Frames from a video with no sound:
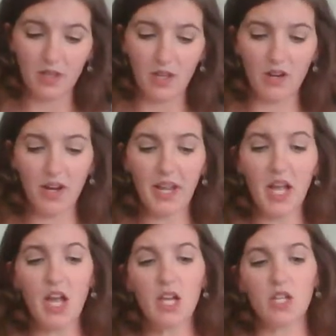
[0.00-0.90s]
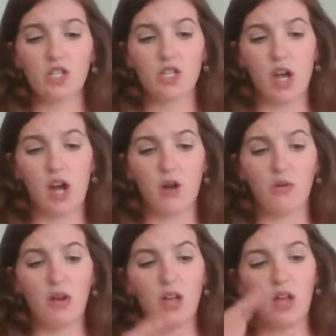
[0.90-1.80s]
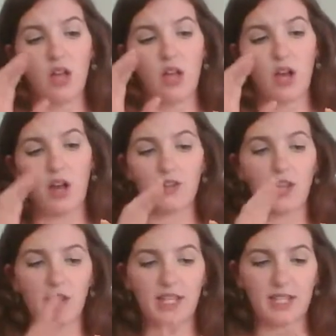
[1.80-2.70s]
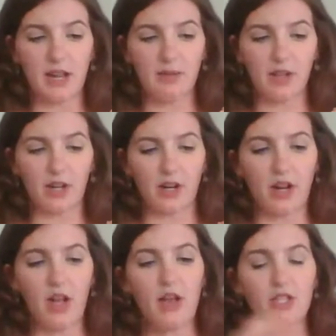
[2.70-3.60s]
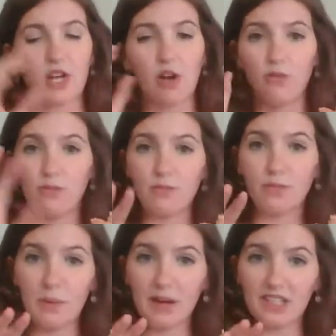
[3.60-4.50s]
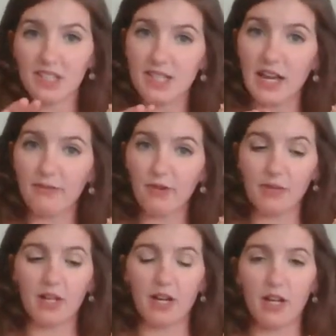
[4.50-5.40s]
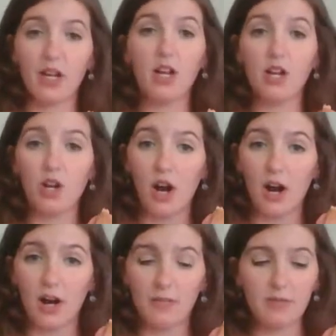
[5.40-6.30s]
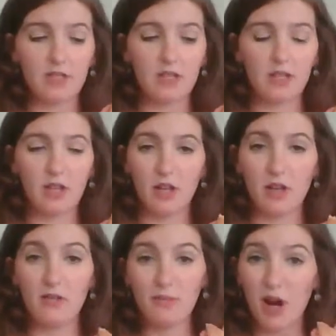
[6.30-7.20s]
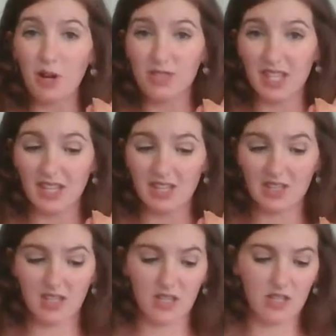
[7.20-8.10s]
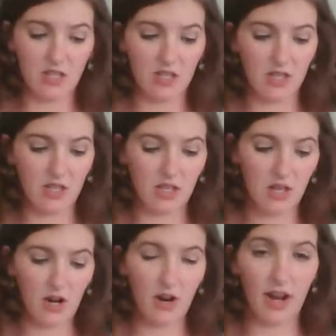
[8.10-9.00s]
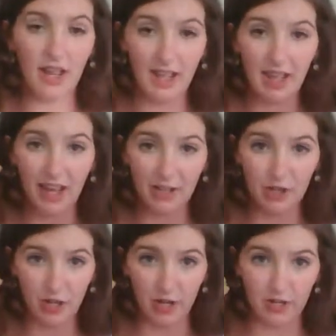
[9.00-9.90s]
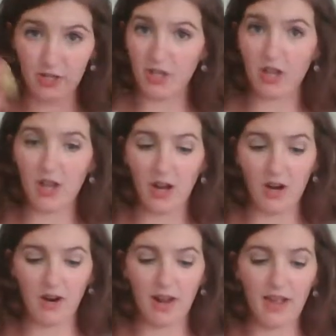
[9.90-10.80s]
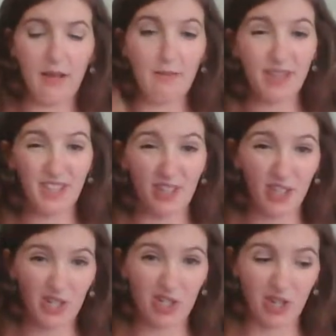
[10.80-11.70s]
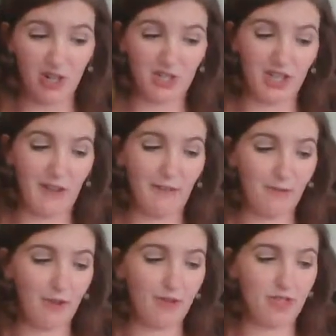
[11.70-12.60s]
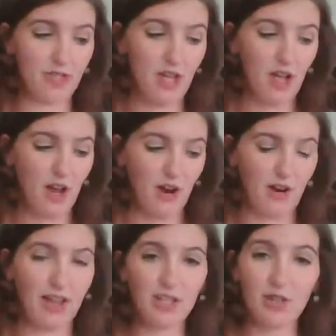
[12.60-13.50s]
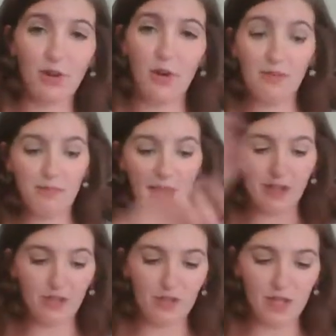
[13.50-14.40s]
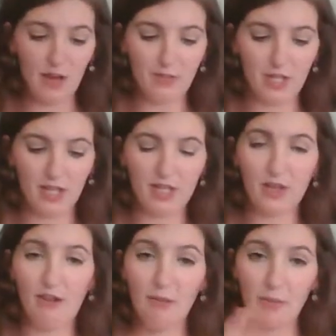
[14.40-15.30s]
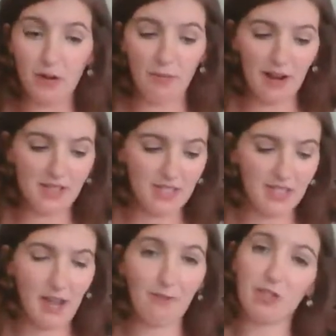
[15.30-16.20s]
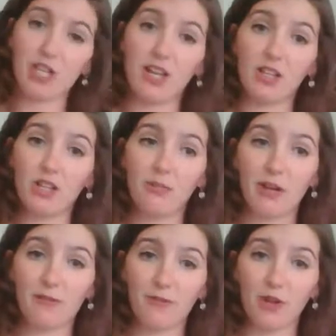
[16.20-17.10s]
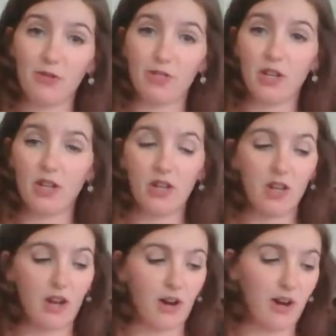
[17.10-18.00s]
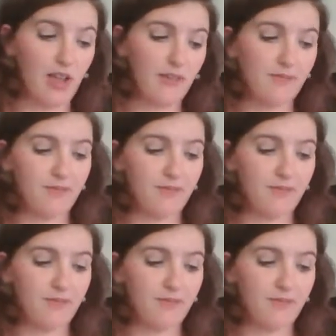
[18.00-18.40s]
All right. So, all right, less time, not longer. So pre-practice snack formula: carbs, proteins, all right, and sugars, all right, but the good sugars like fruits, all right. So going back to those options, you have a pre-practice sandwich and a little bit of fruit, all right.